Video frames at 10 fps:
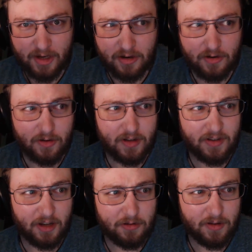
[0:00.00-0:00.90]
to do this
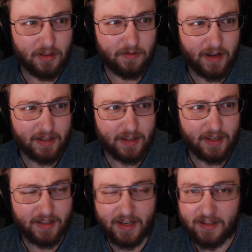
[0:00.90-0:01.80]
other than the fact that
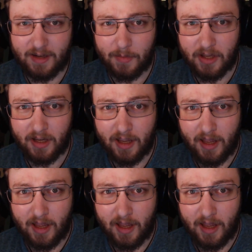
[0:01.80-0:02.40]
they sent something